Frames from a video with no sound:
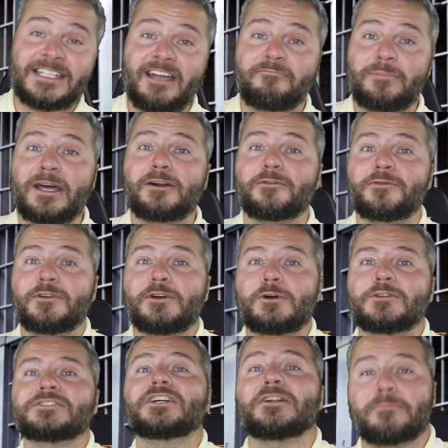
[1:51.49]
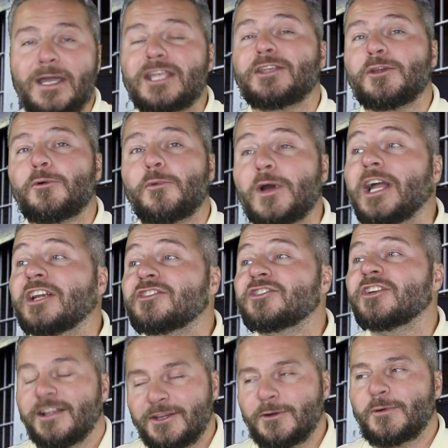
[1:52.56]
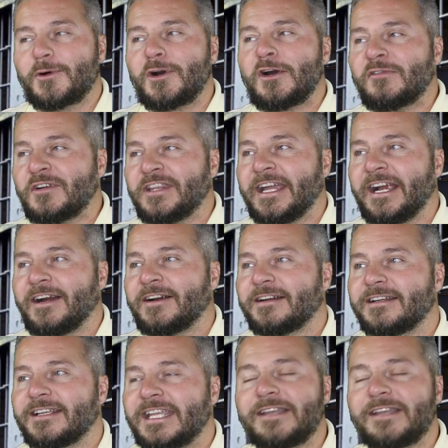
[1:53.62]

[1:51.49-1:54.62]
have better food is gonna make you wish you were over there,